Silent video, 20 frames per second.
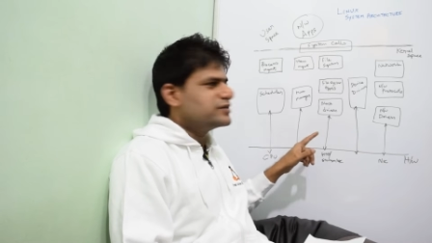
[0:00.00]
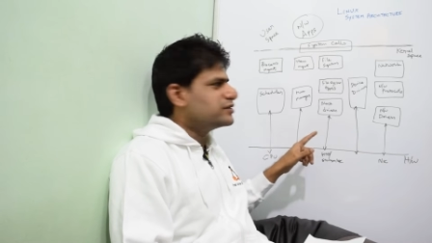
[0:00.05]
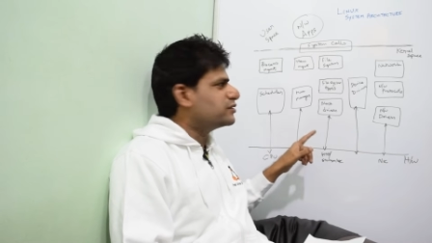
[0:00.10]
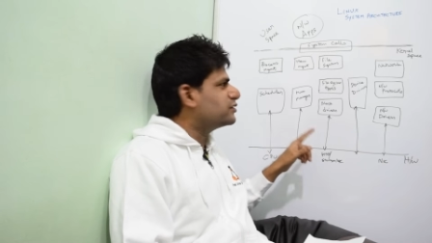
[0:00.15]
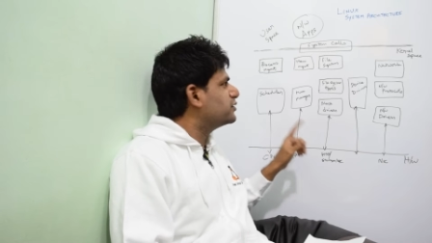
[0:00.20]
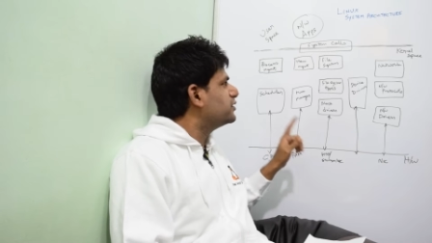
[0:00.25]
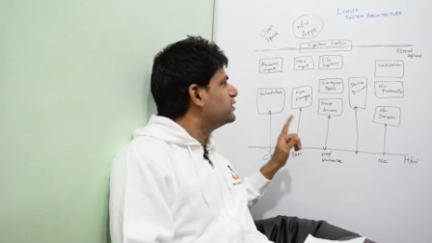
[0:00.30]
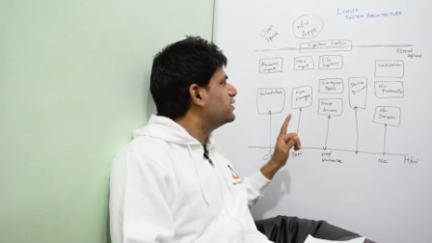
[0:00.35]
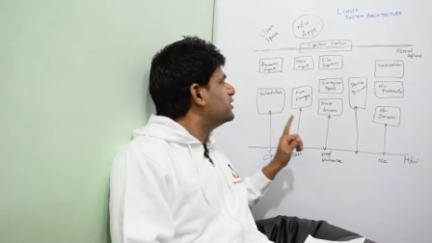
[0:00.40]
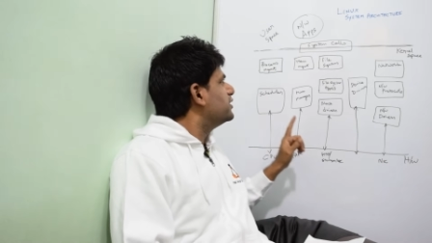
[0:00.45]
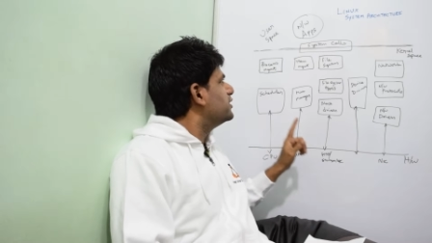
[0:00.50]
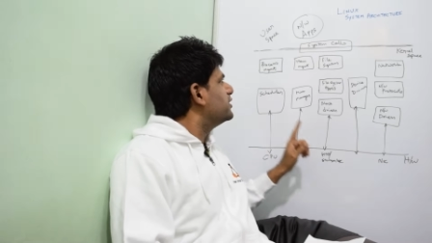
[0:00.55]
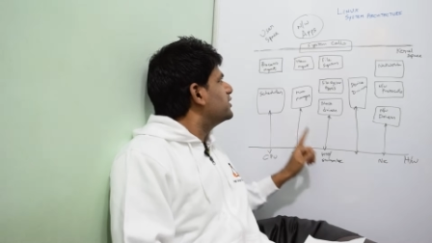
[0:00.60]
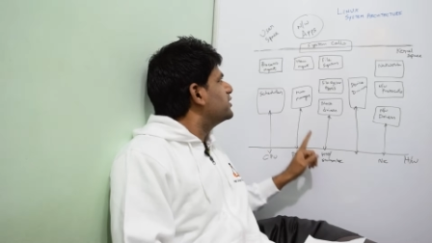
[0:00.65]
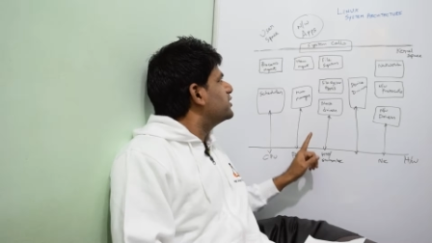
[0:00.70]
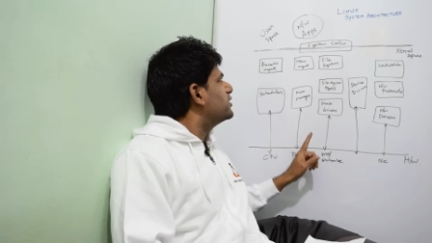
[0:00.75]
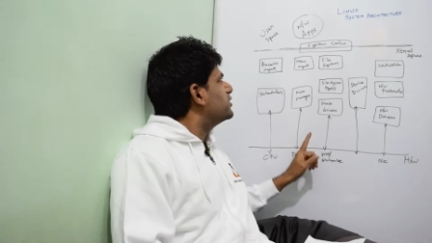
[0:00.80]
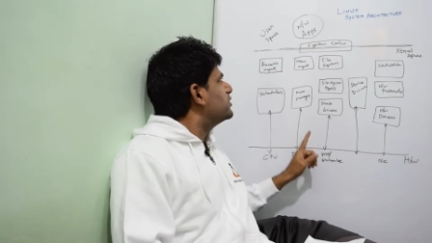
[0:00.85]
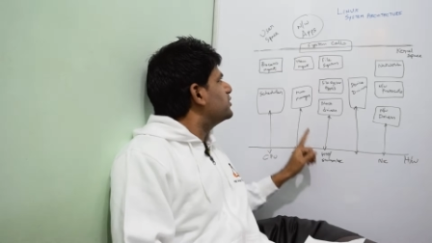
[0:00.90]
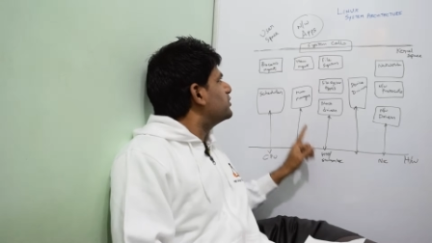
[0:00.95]
So
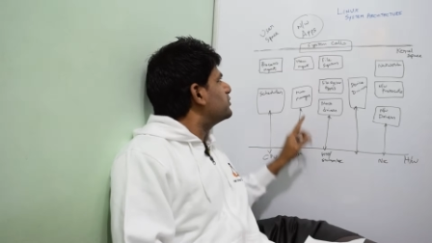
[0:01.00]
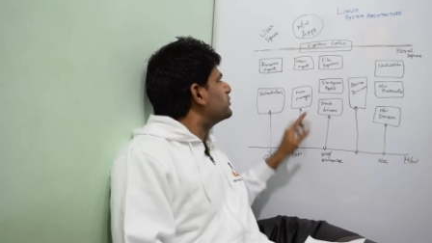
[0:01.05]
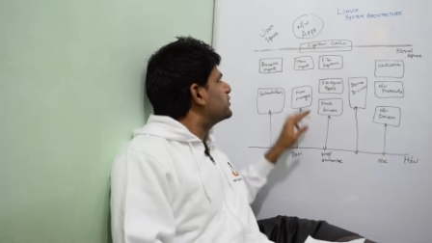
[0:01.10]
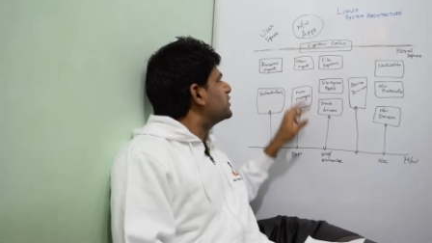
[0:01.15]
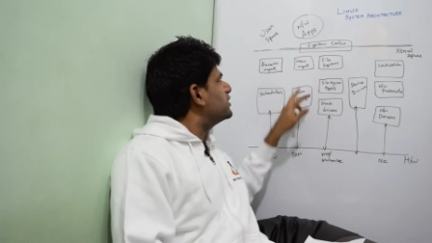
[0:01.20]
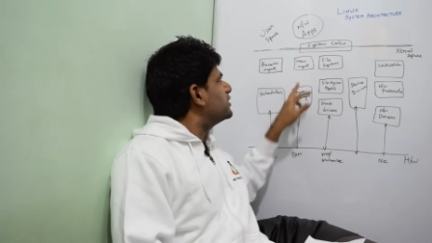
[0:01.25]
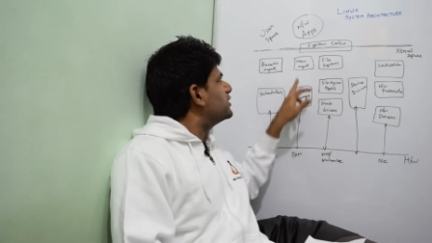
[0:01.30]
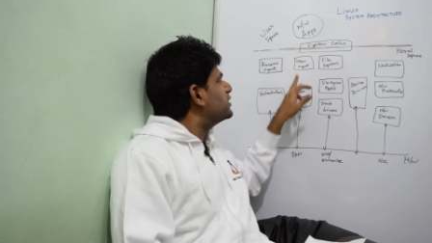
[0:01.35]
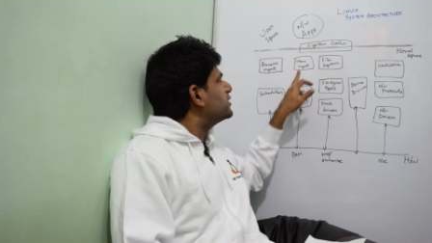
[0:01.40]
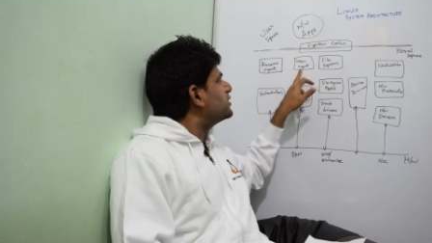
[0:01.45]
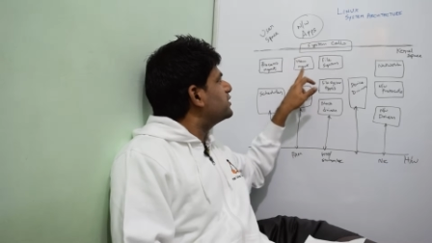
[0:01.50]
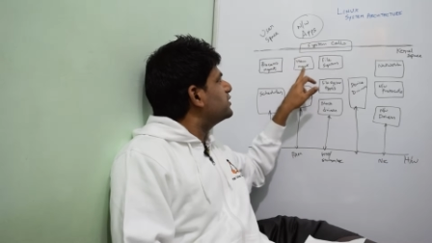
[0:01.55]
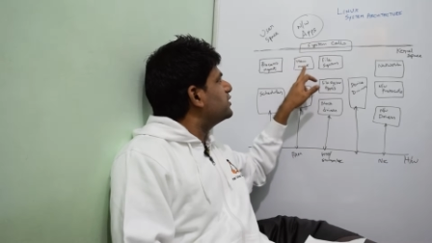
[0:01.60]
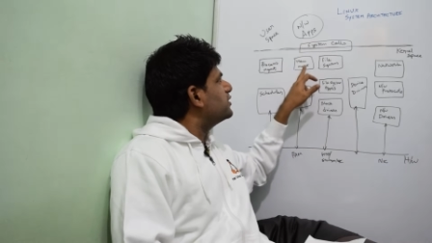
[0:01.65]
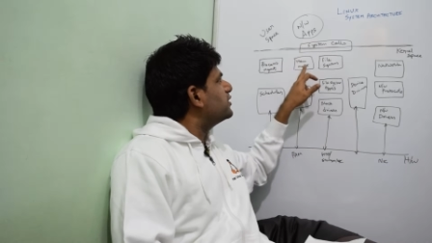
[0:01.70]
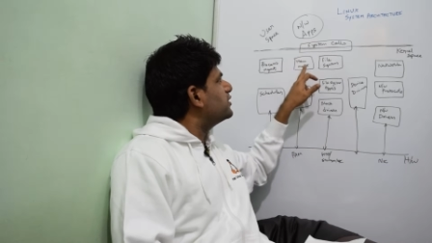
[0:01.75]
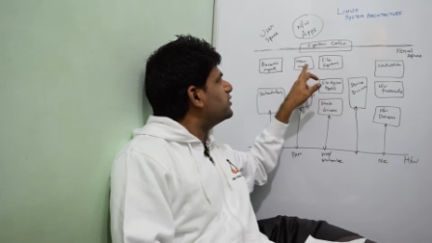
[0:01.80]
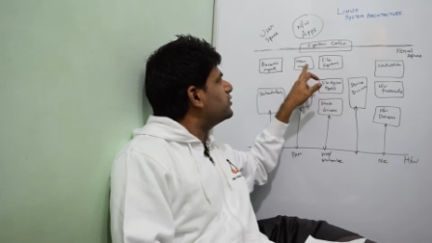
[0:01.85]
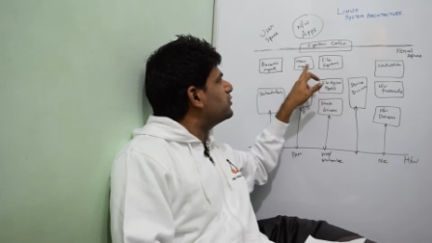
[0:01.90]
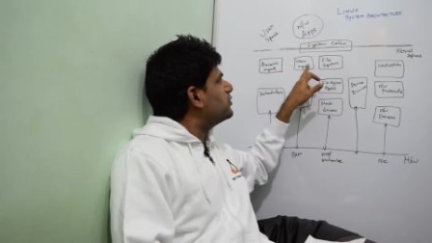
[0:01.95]
in this,
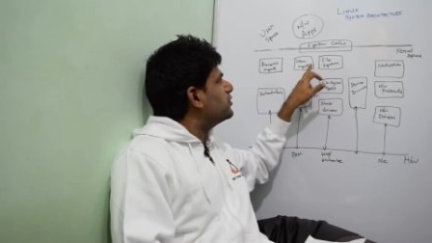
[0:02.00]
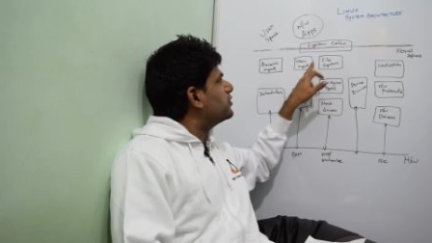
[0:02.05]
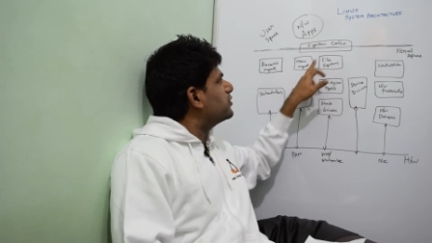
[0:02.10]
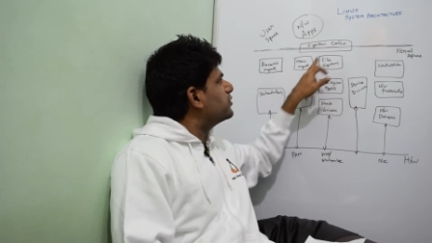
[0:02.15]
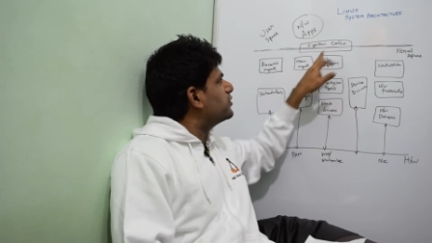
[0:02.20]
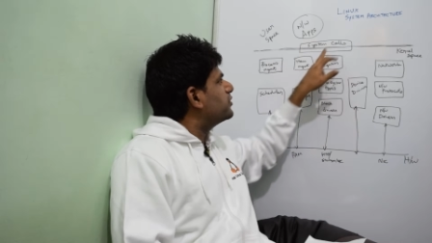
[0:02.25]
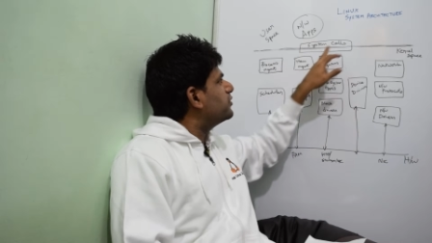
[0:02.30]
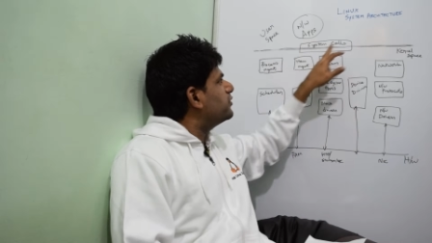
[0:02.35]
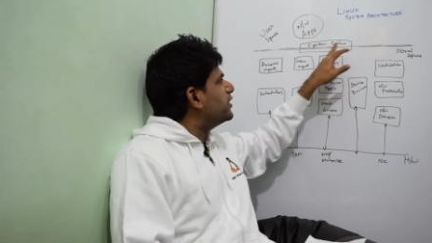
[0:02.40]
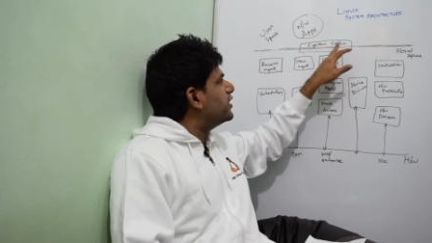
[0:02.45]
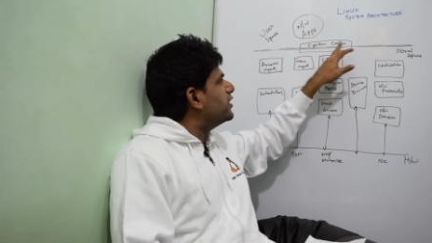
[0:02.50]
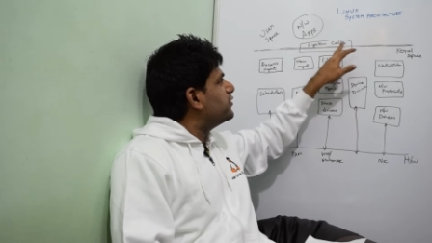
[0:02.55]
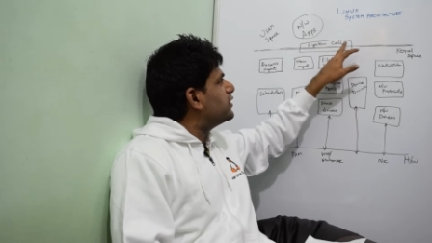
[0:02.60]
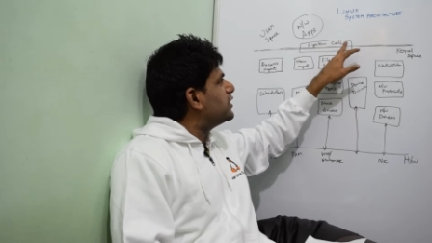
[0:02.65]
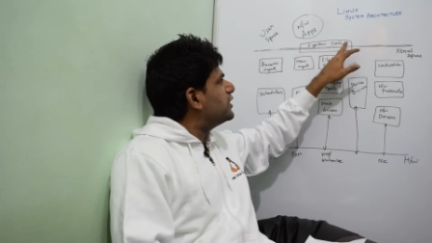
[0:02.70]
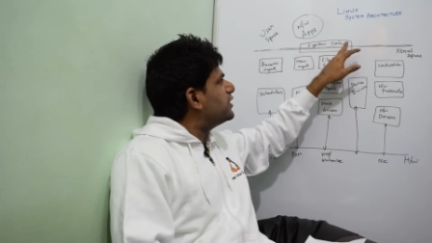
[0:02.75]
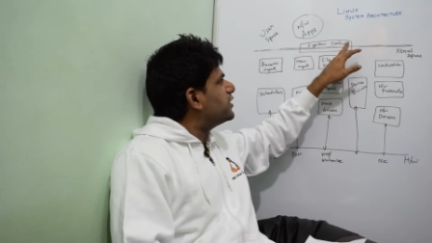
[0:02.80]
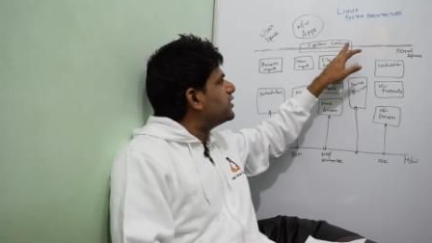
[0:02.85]
every